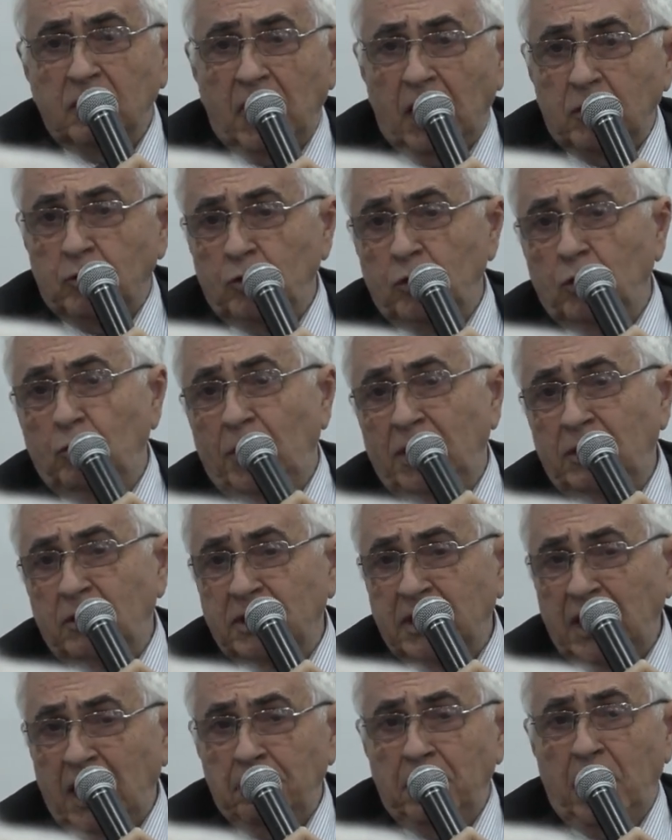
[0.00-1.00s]
I don't know when
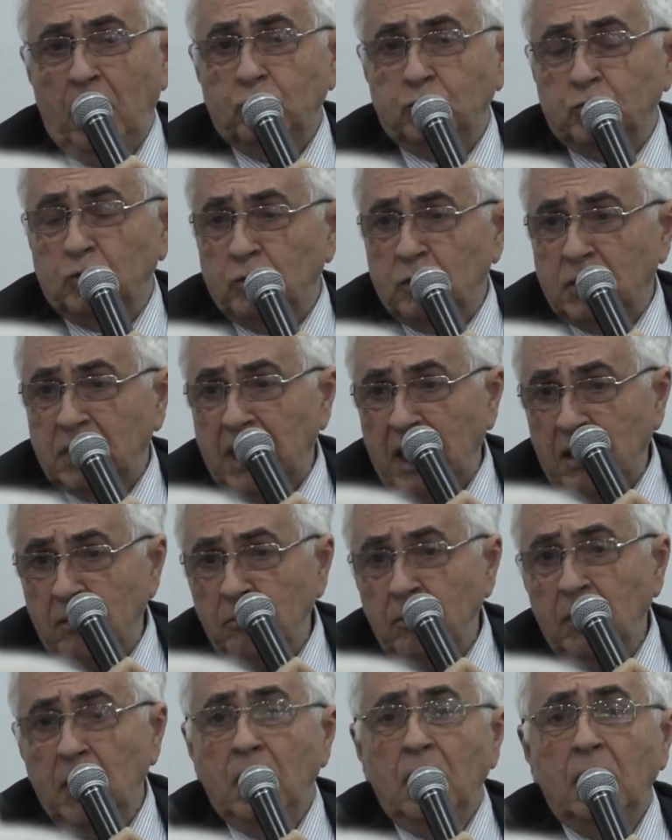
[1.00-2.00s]
it come, how could it
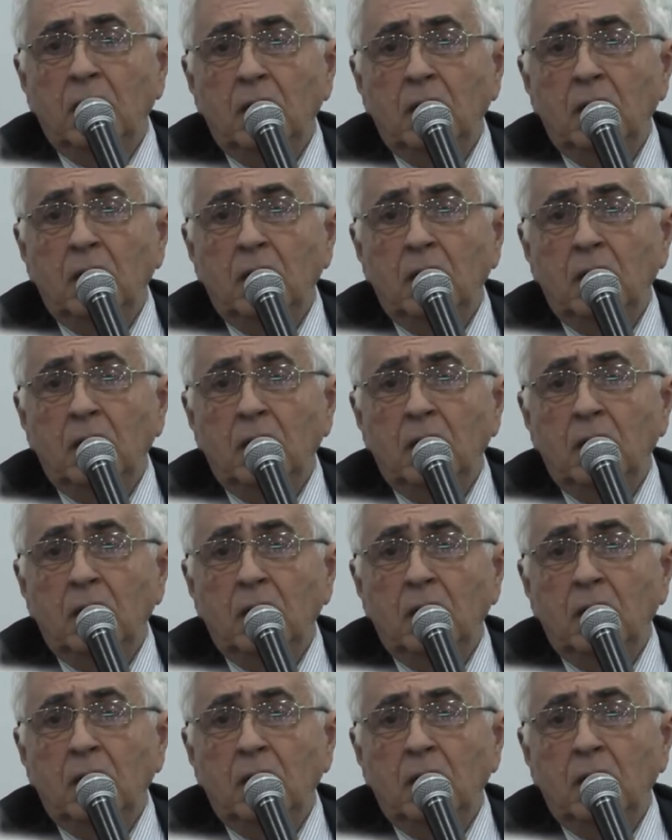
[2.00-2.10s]
come,